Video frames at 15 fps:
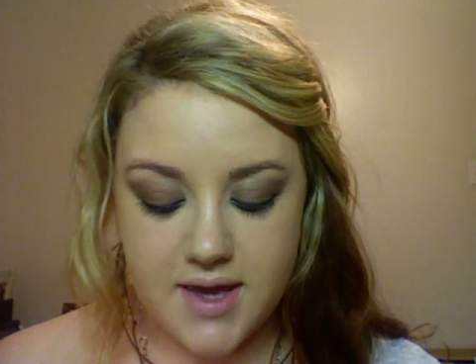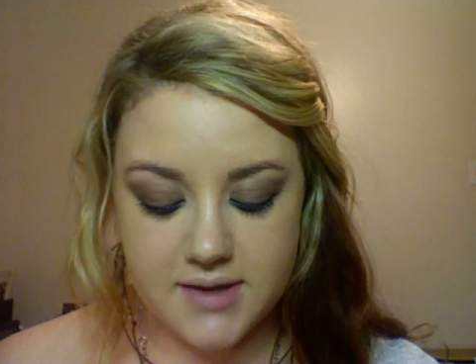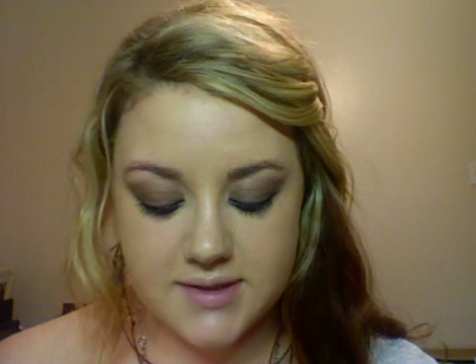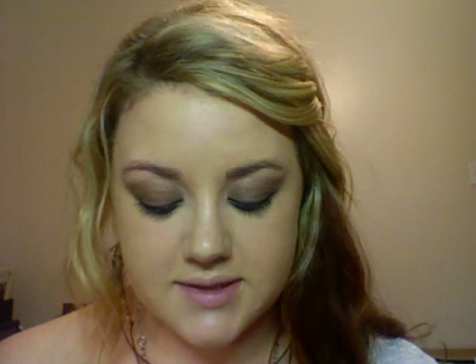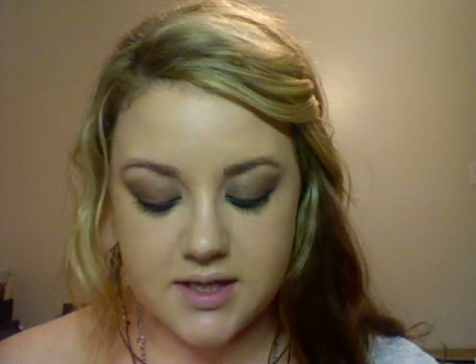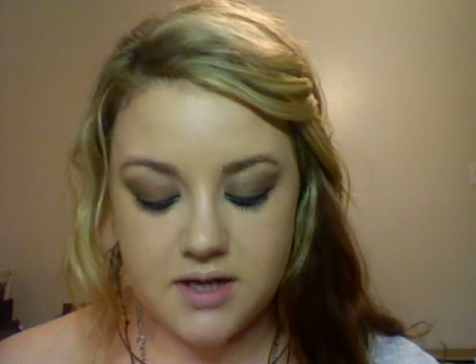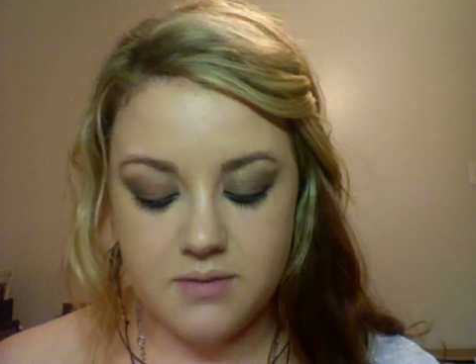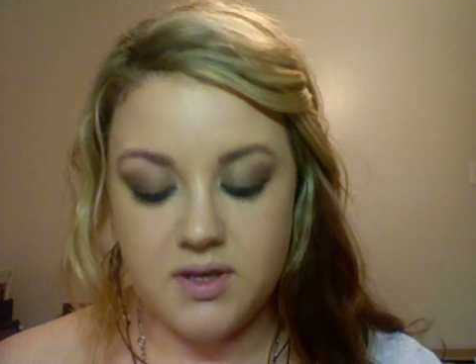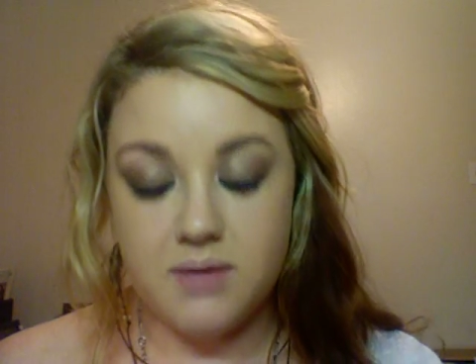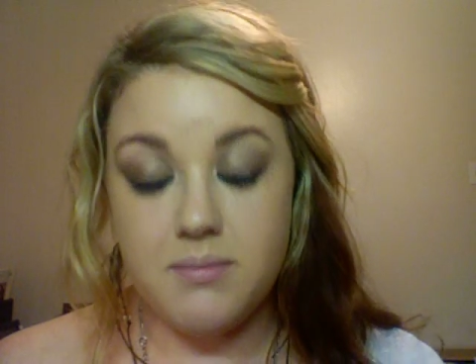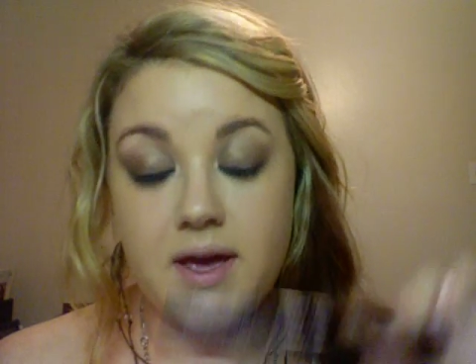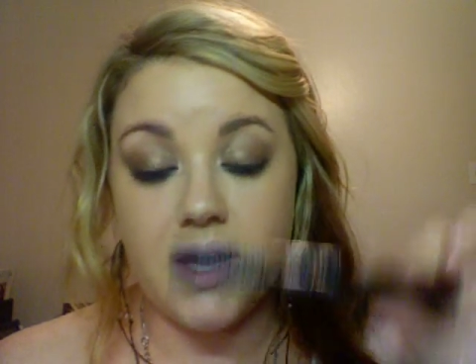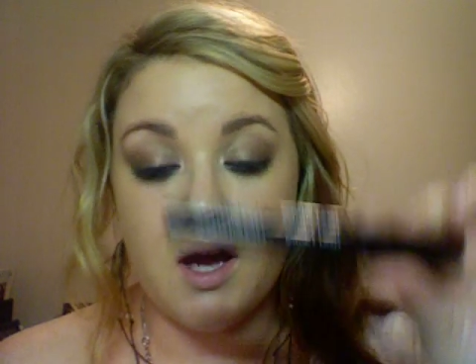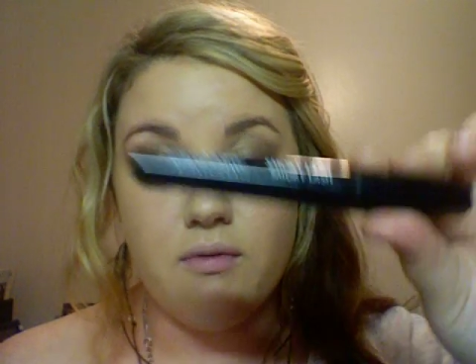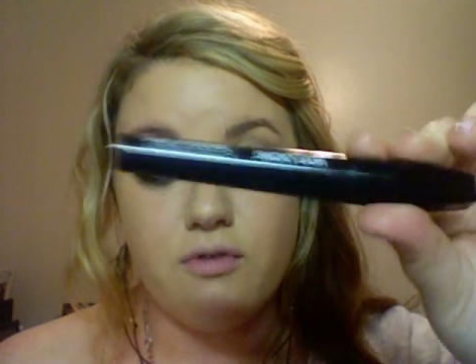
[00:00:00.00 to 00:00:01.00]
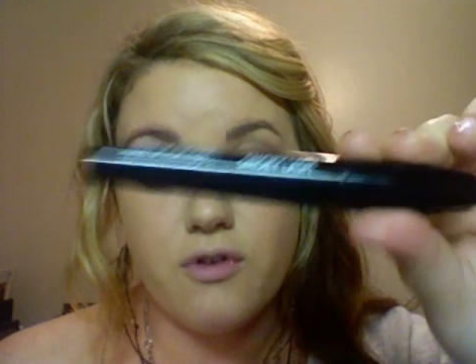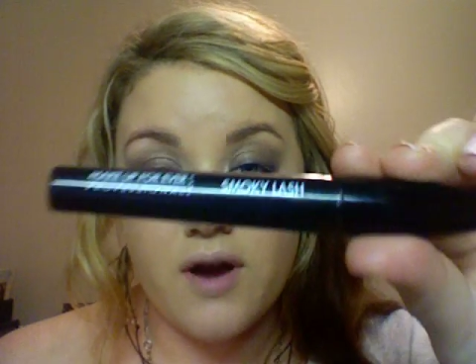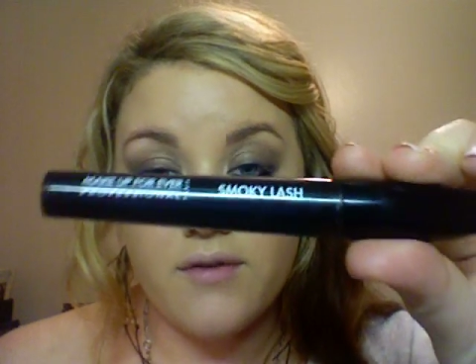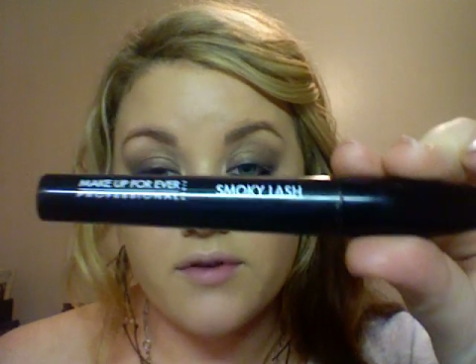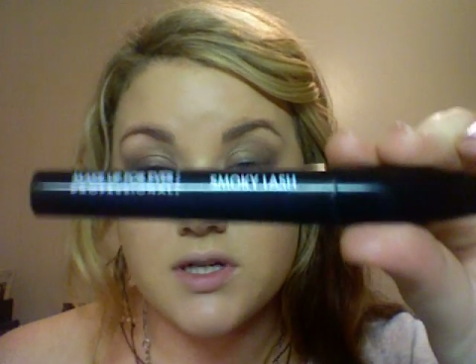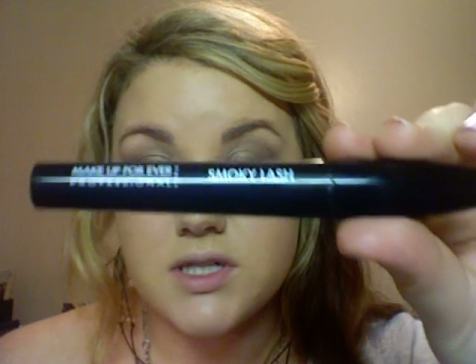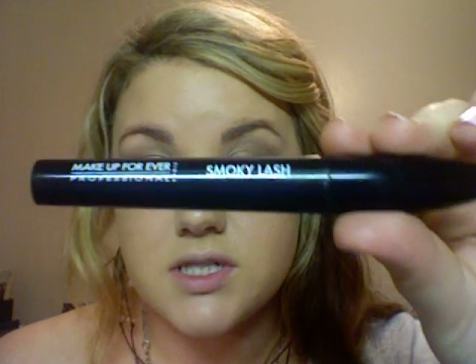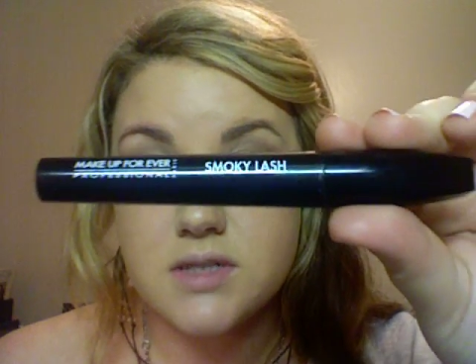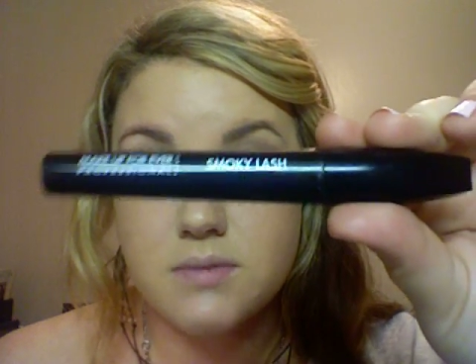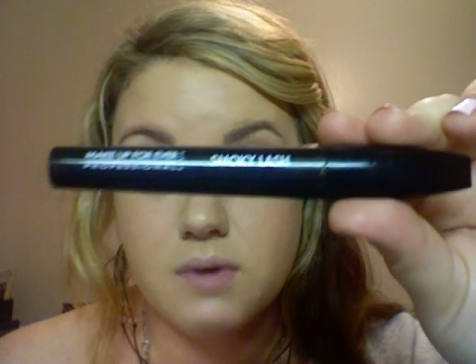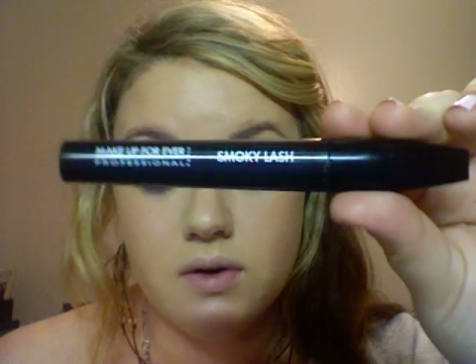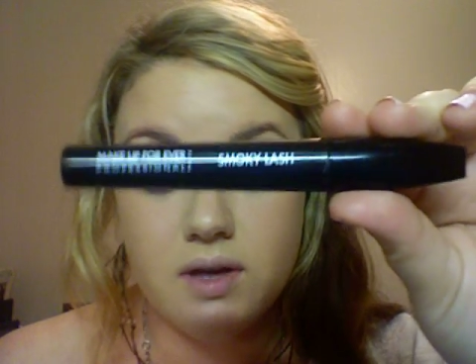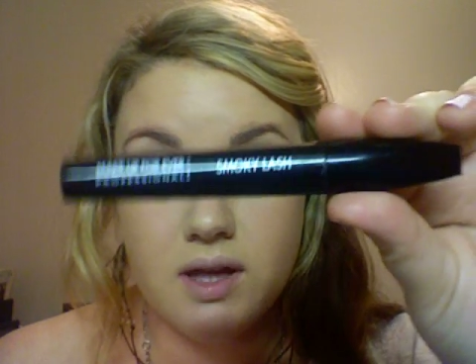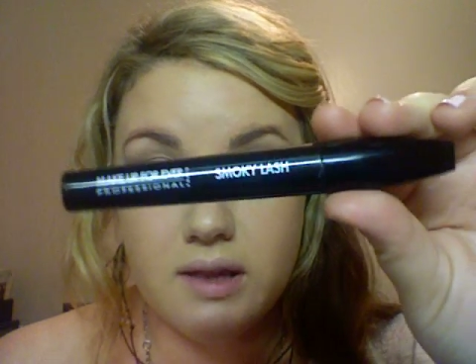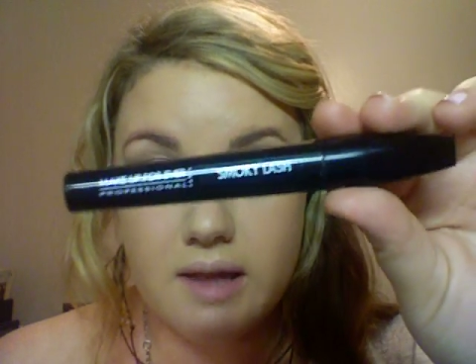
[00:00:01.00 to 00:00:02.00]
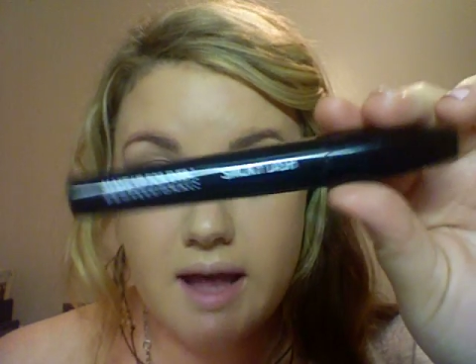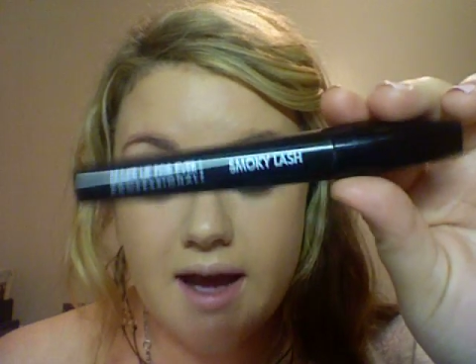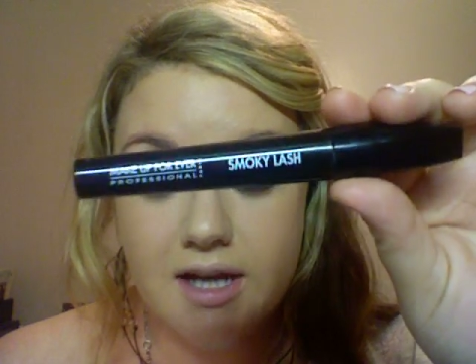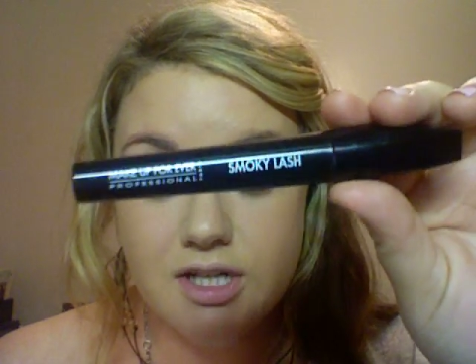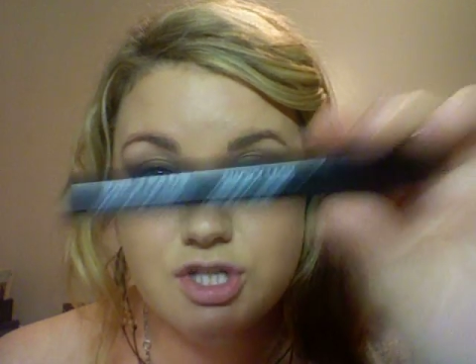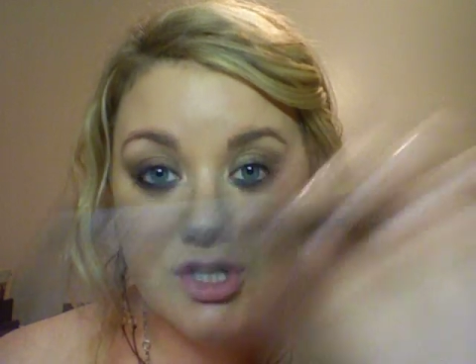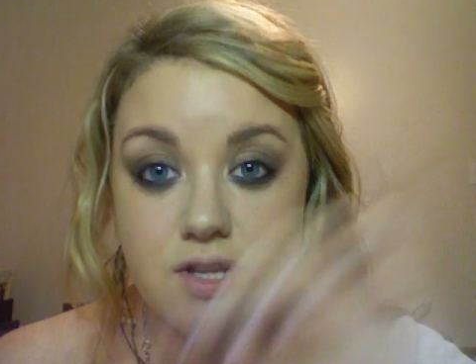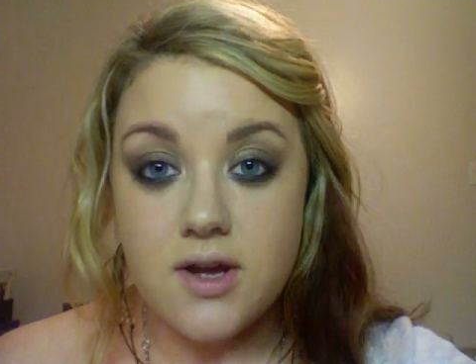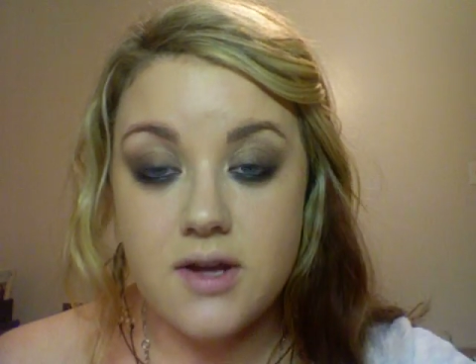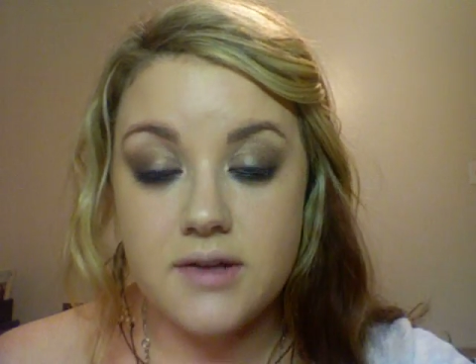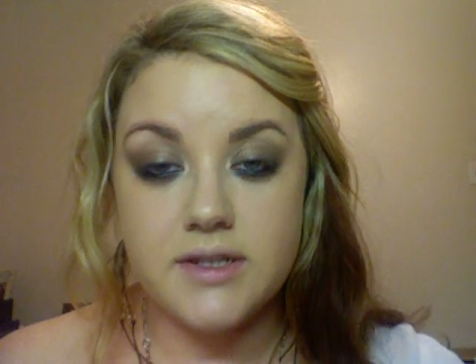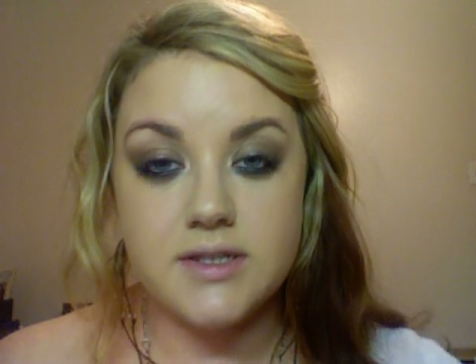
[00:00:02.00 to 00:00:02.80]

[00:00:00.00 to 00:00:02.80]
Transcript: is going to be Makeup Forever's Smoky Lash.